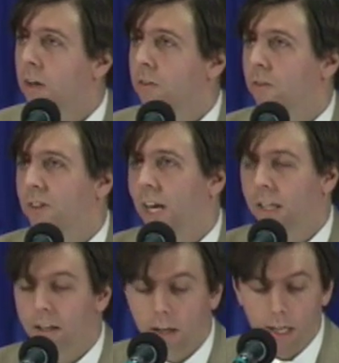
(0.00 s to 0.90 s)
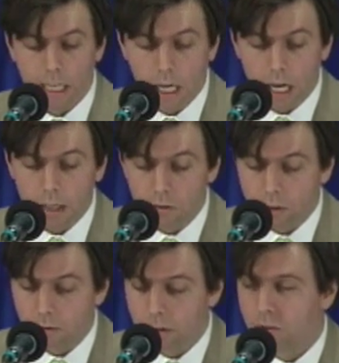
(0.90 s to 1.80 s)
Since 1999,
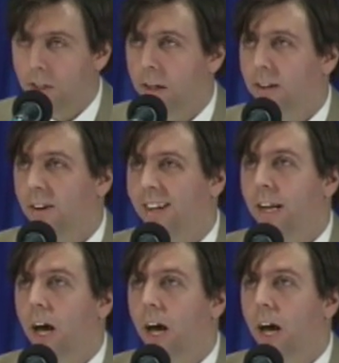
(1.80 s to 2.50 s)
CFTC had done